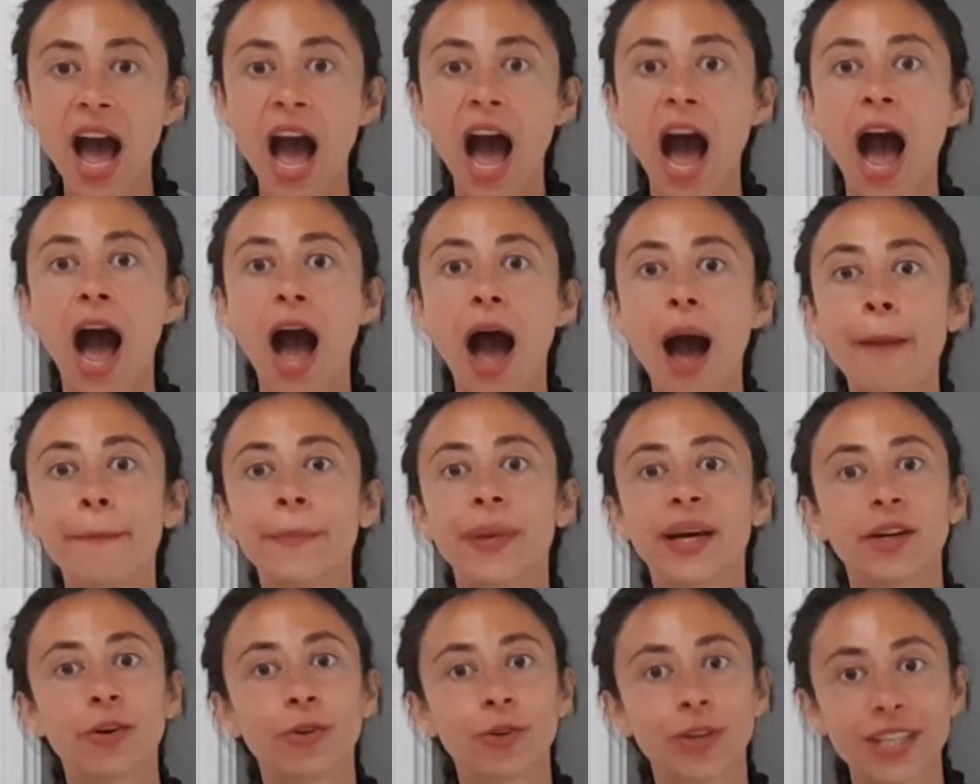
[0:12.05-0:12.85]

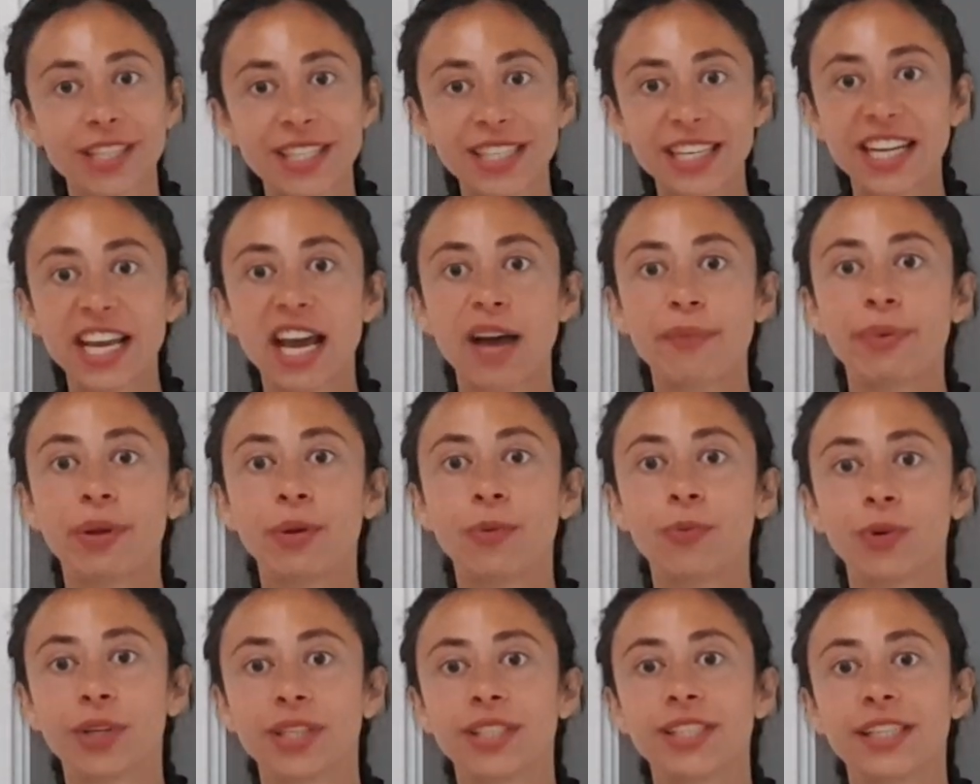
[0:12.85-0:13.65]
And honestly, I've been
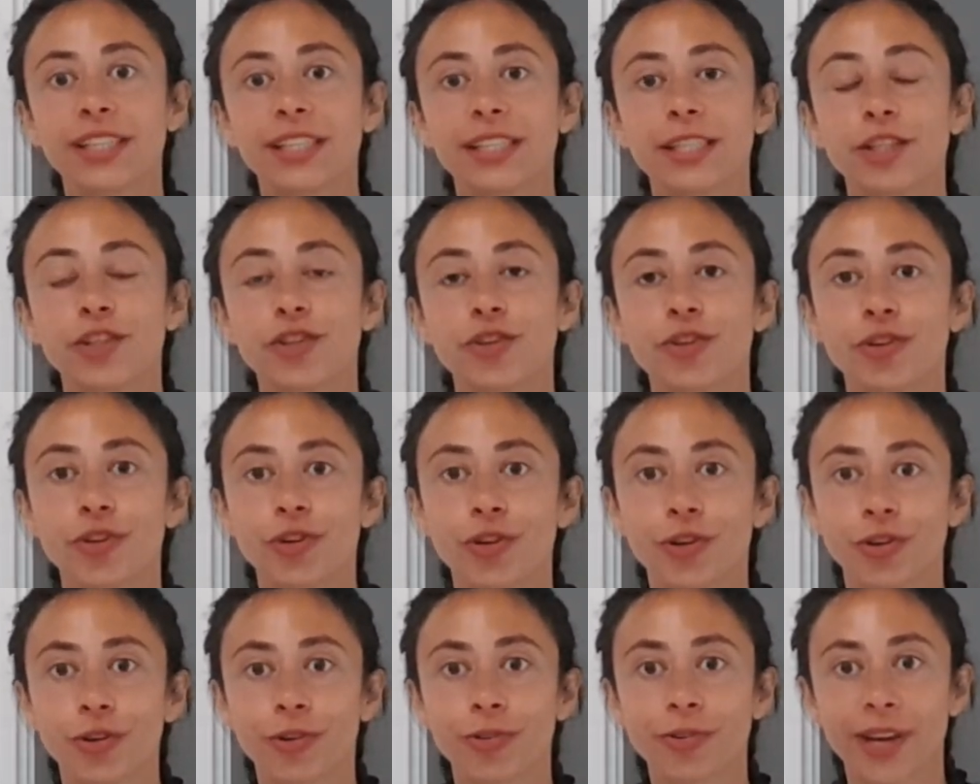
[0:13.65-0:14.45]
wanting
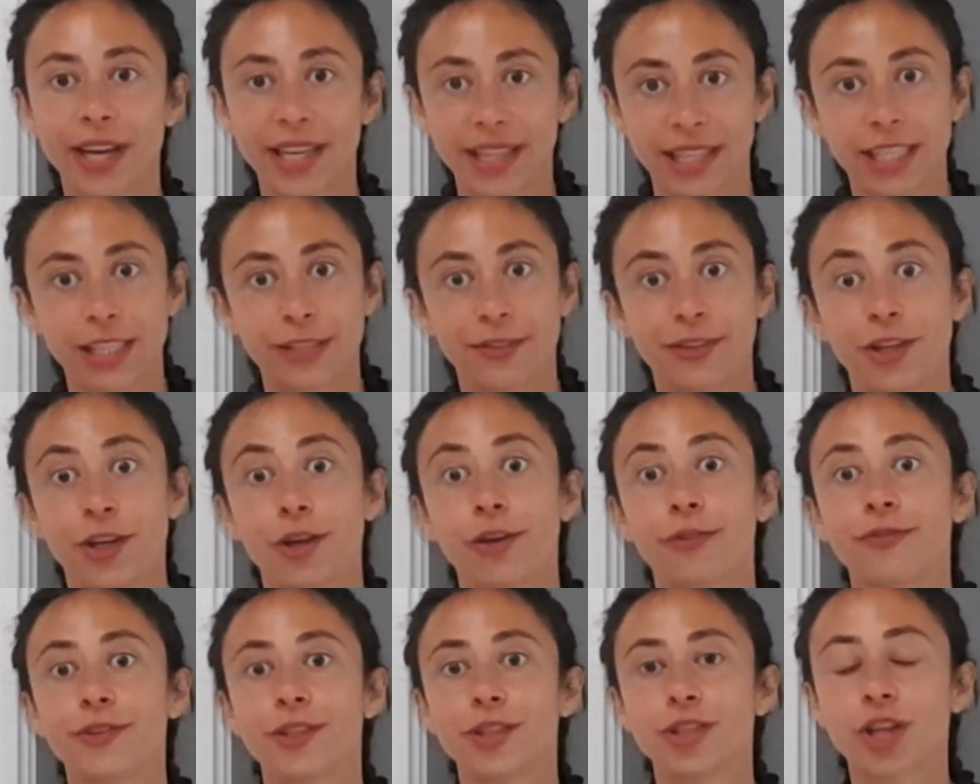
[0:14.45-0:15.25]
to create this
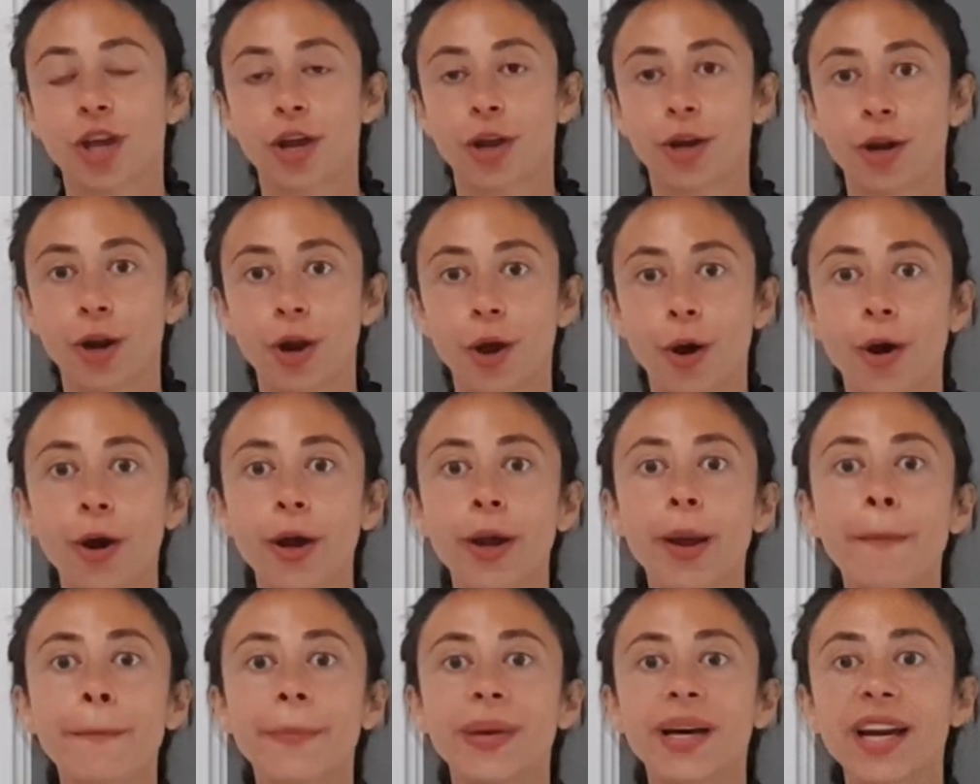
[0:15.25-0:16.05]
video for so
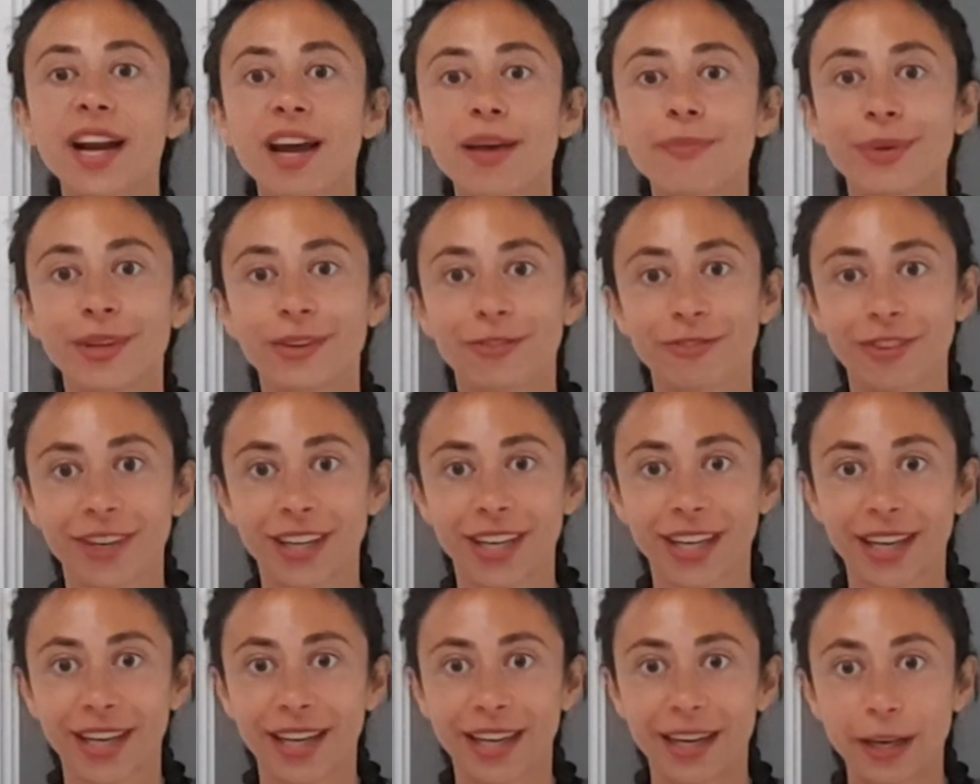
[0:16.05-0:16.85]
long, but I've been
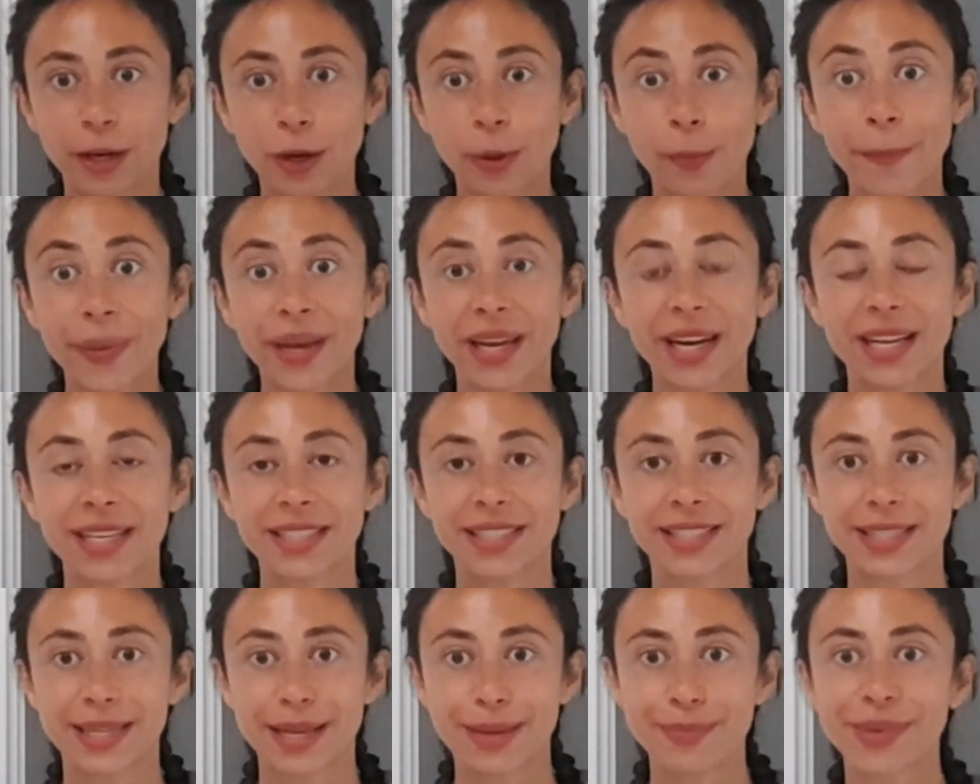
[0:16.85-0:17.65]
feeling a little bit
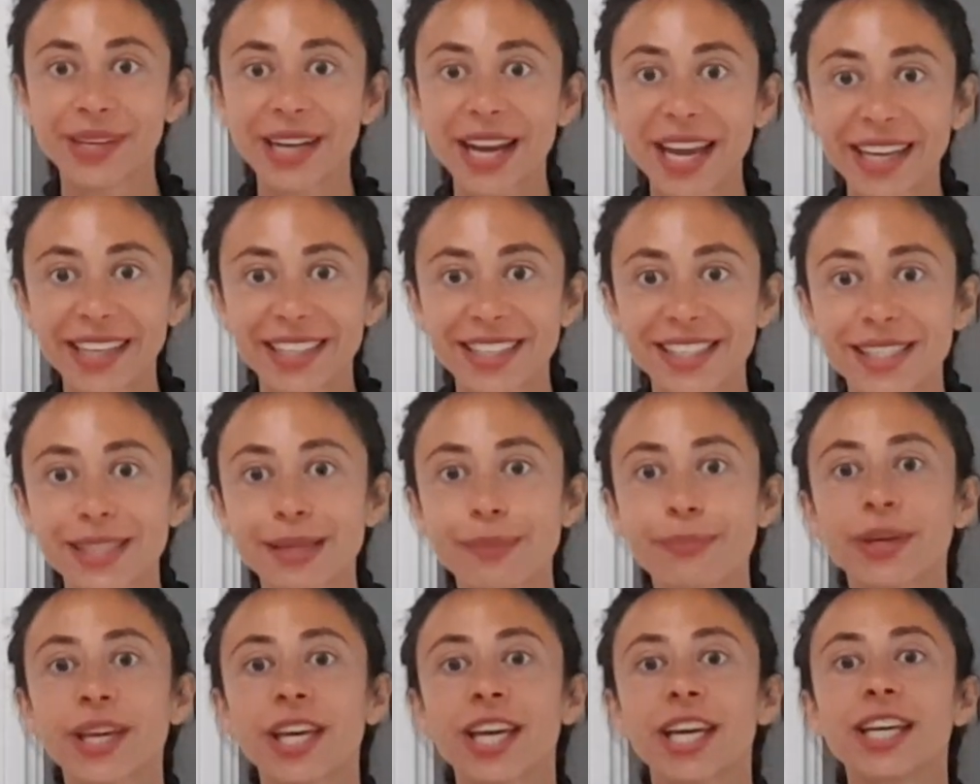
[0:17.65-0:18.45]
intimidated
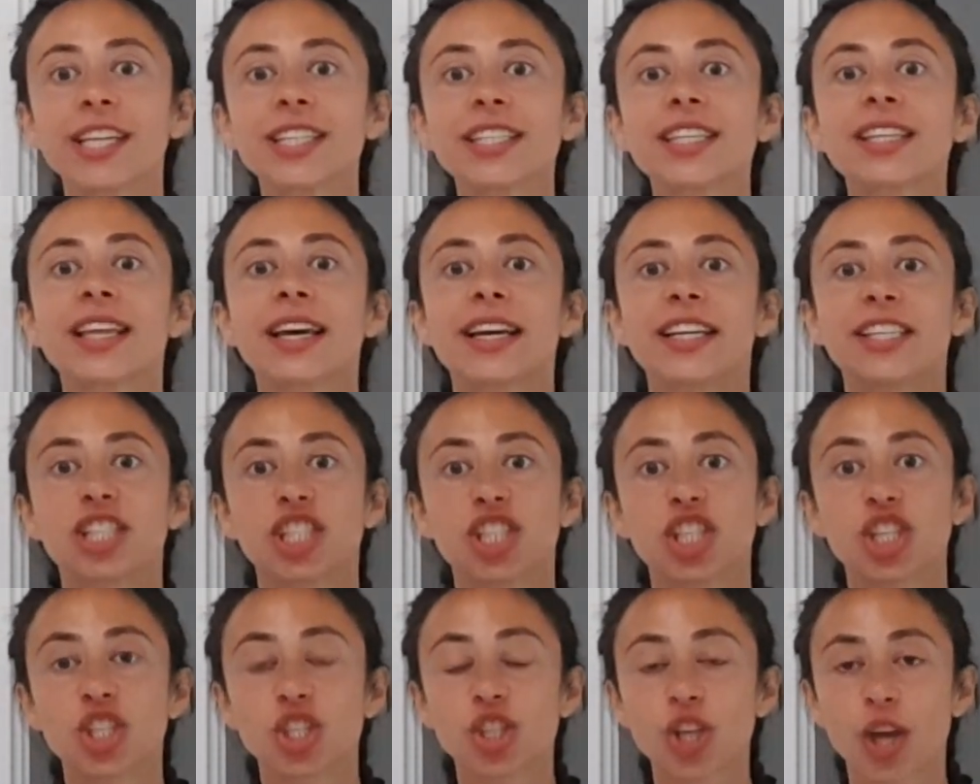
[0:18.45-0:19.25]
because there's
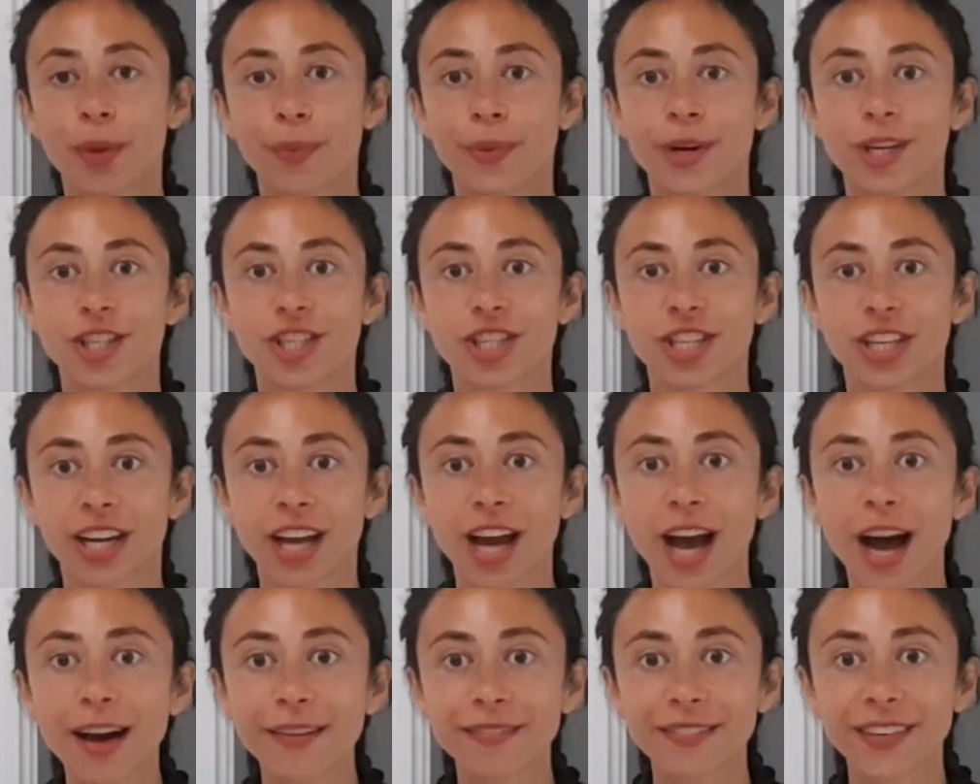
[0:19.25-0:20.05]
just so much to
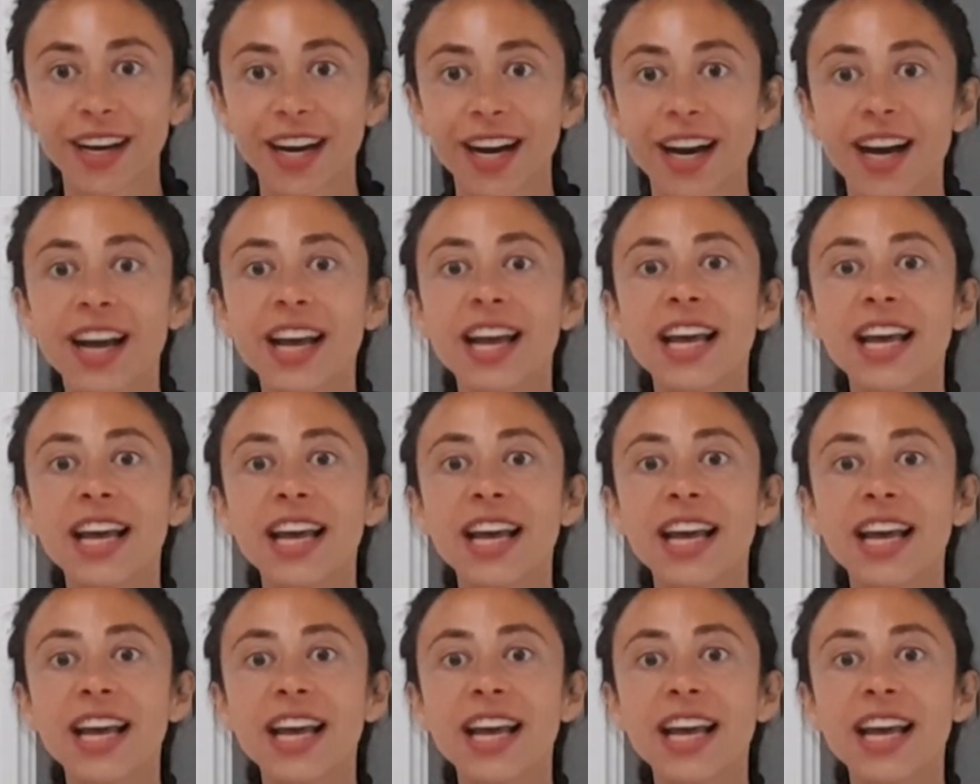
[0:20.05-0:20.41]
cover.